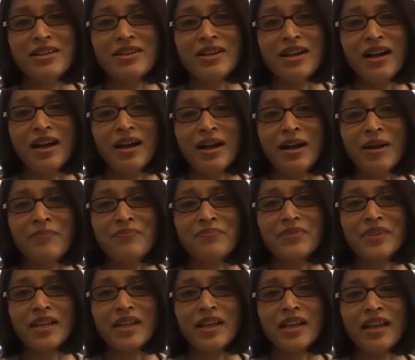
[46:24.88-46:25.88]
Um,
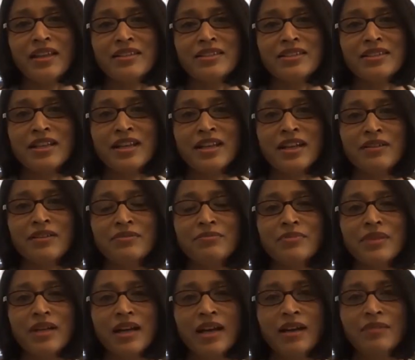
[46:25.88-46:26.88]
and uh,
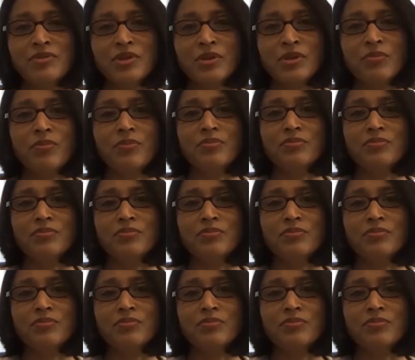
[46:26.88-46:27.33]
uh, so,